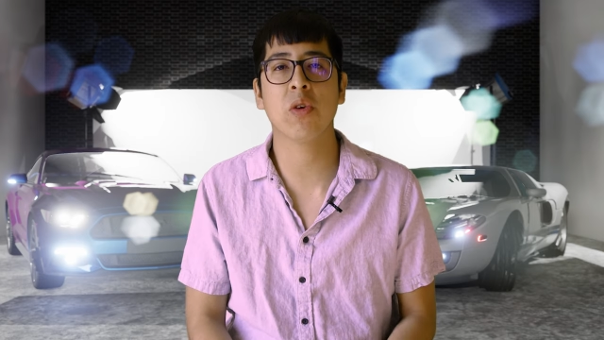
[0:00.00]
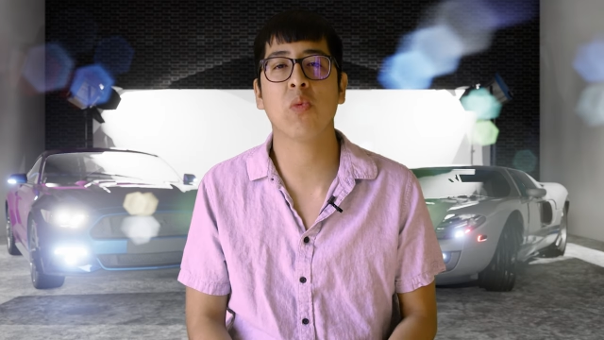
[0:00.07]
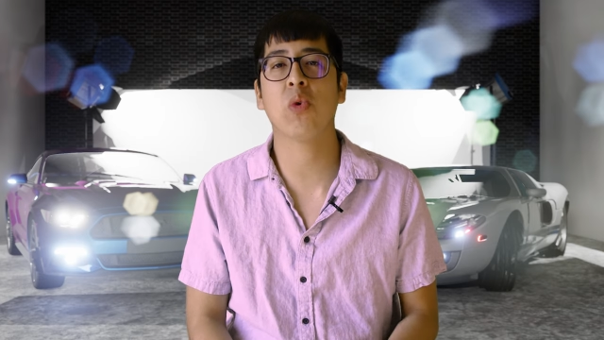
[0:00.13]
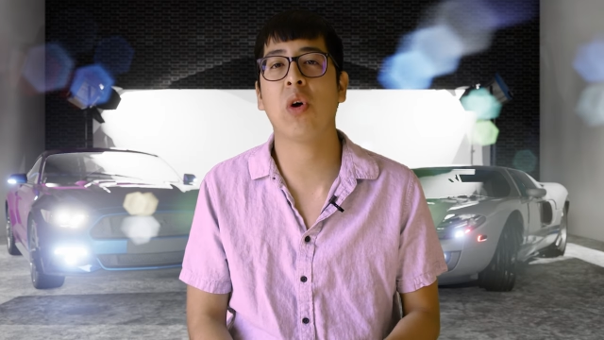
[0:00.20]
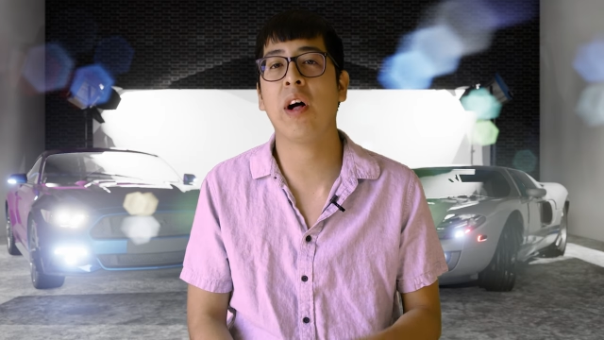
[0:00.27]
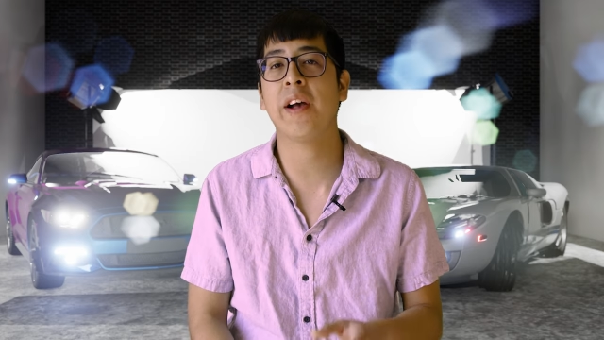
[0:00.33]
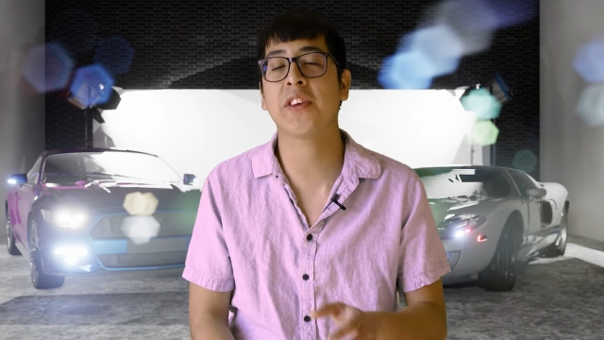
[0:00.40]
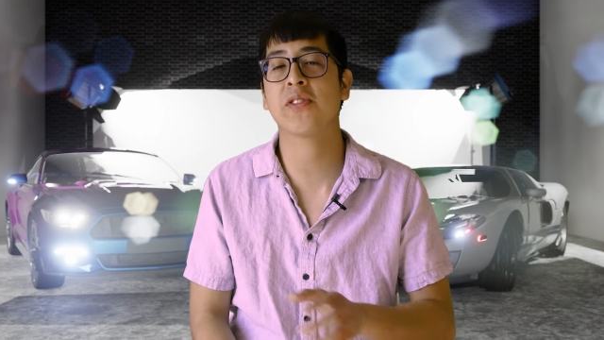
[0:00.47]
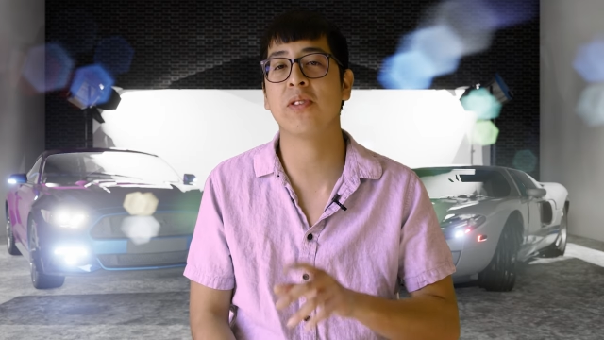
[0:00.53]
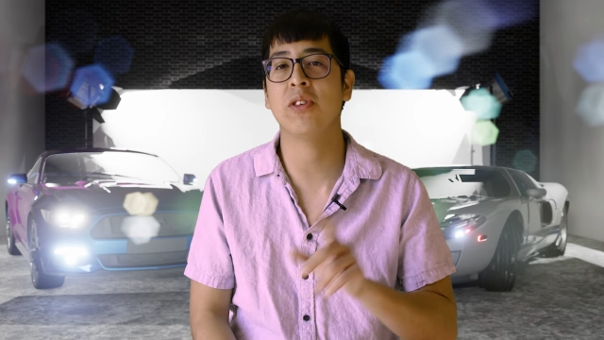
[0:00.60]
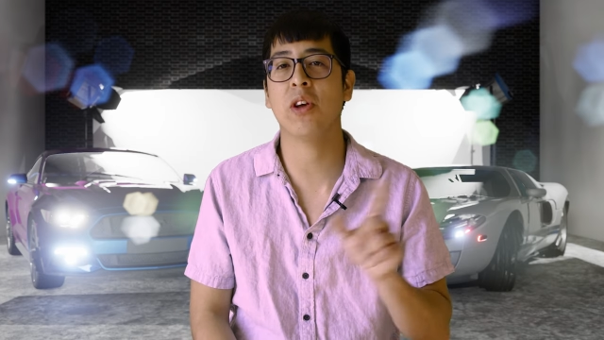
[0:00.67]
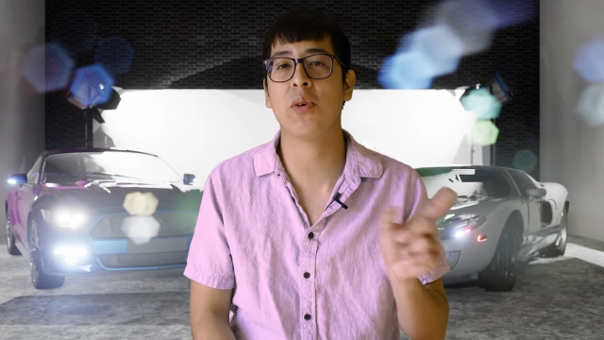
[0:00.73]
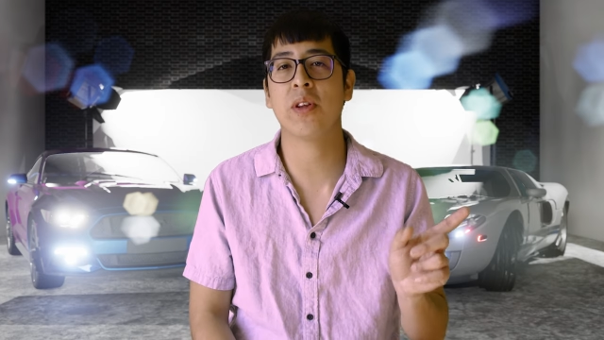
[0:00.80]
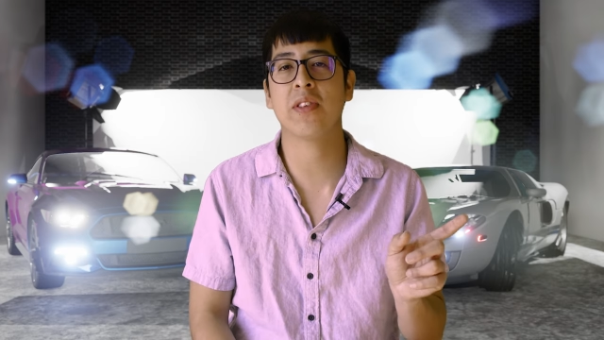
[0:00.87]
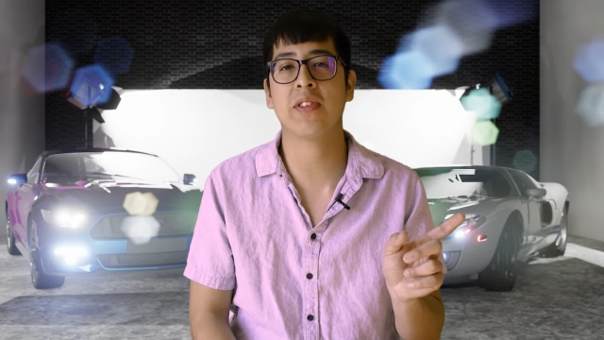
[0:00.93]
we'll actually
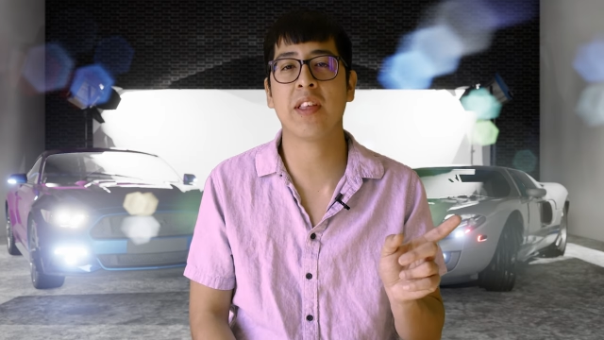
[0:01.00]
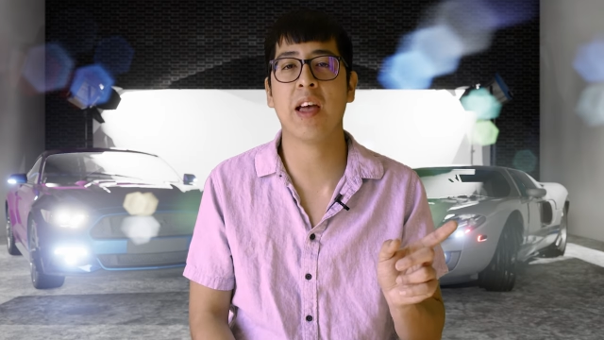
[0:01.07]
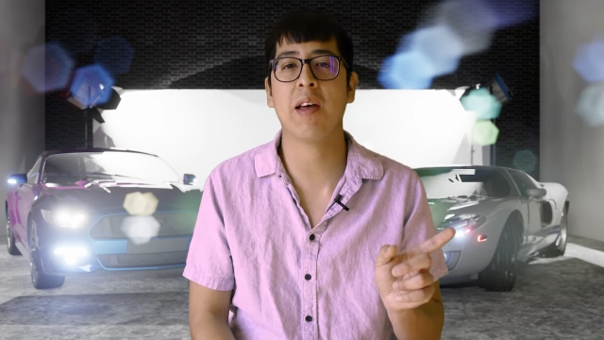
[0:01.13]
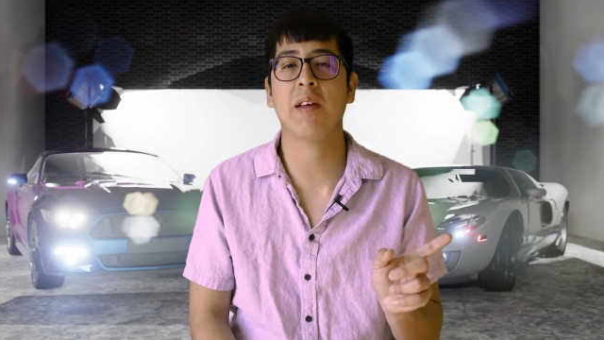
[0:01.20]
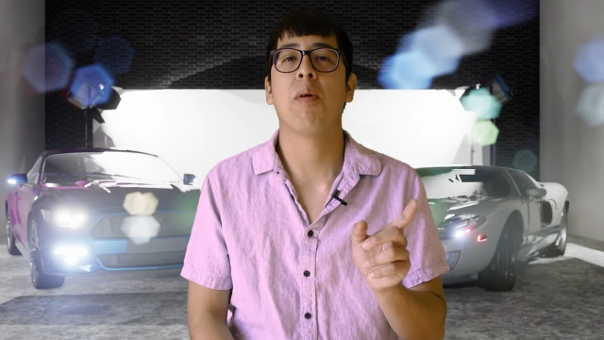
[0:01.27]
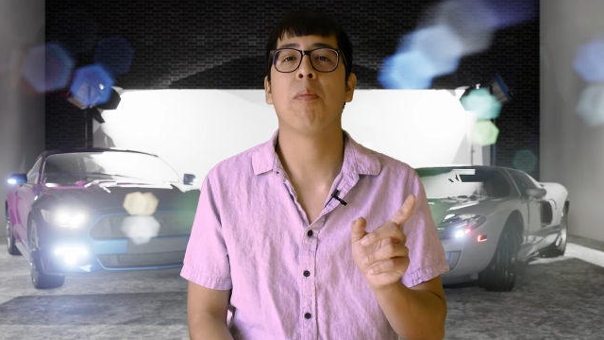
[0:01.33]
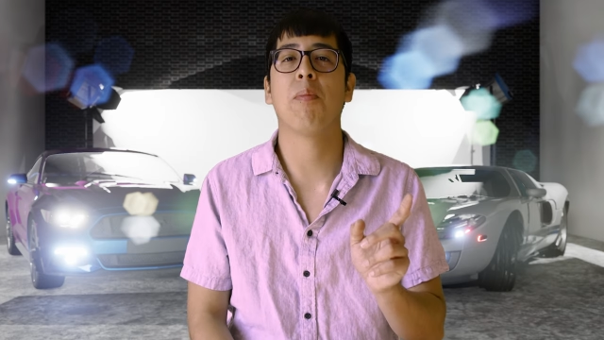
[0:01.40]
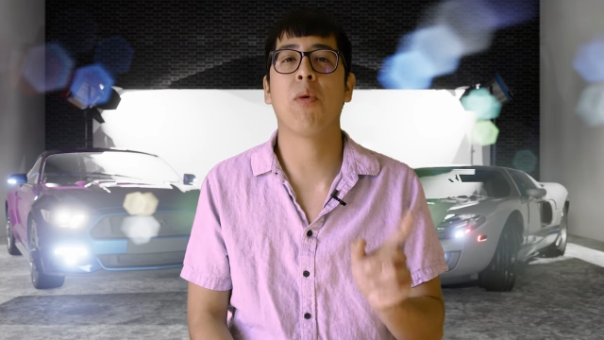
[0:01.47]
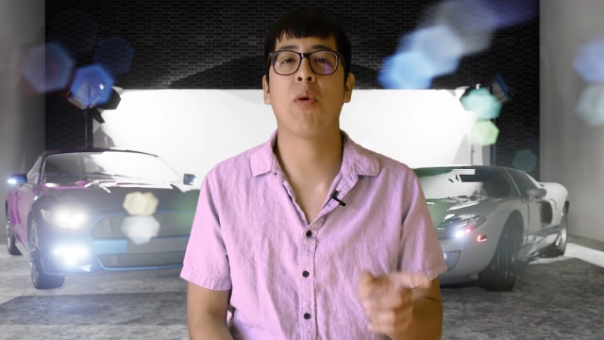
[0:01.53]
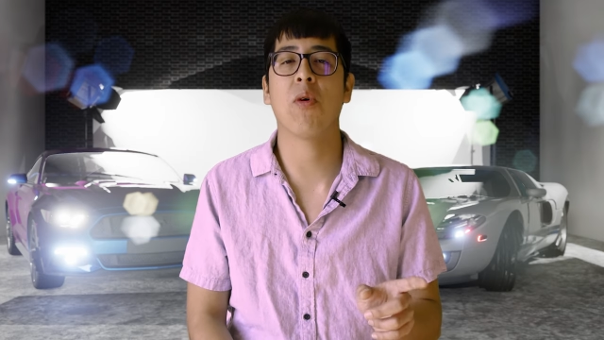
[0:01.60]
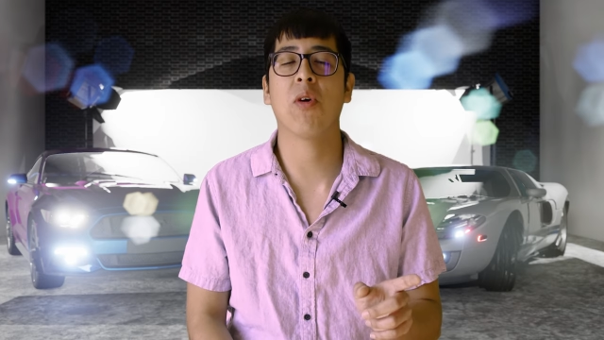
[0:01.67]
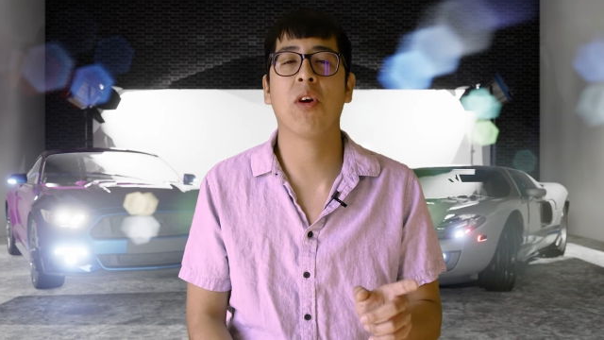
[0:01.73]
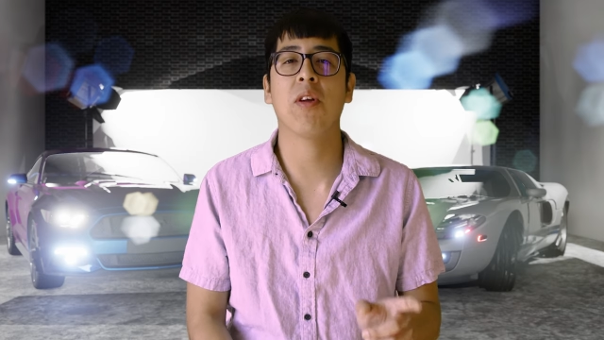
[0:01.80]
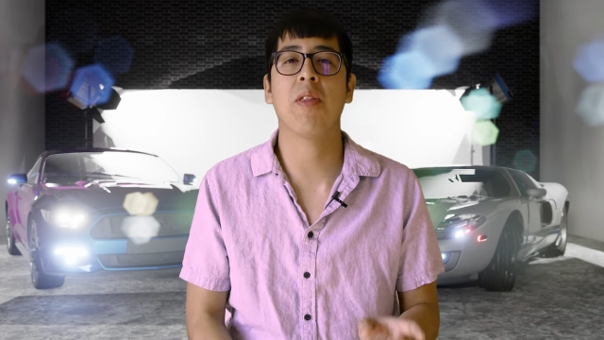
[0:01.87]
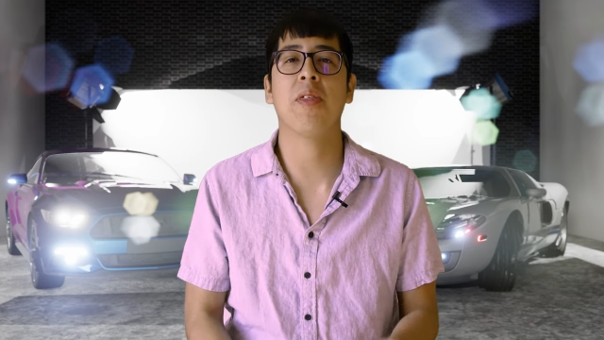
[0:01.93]
notice that
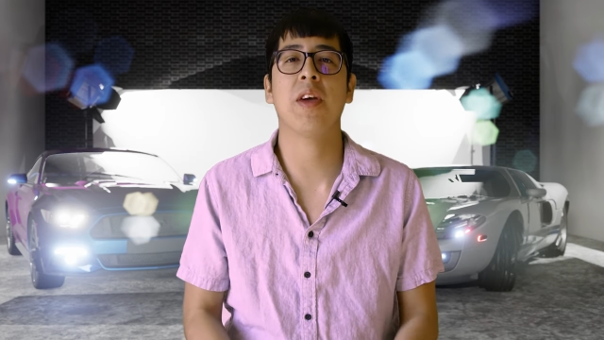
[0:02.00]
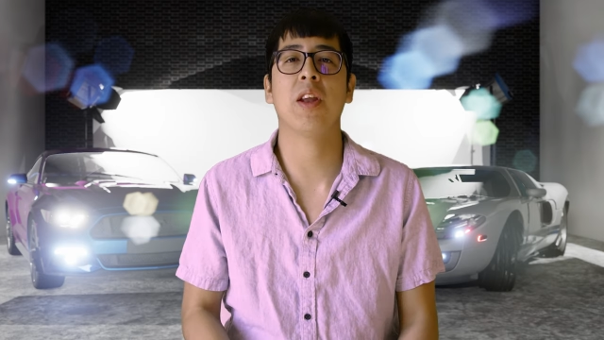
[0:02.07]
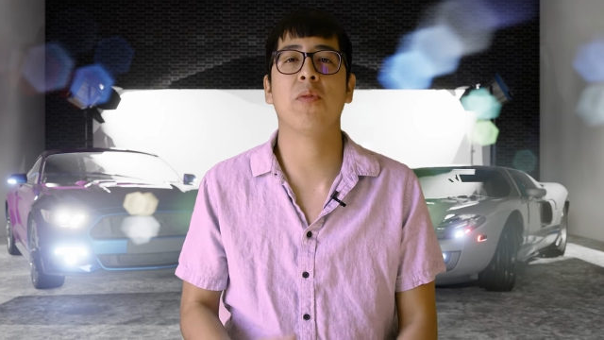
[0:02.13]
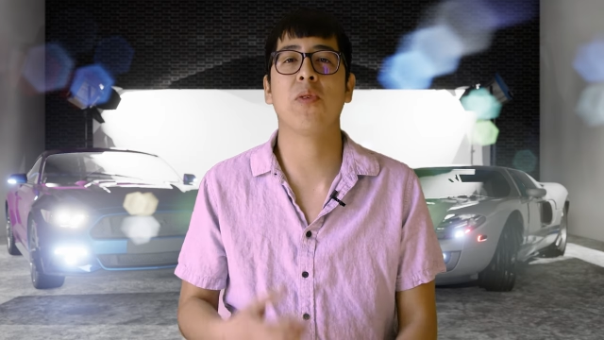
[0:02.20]
more than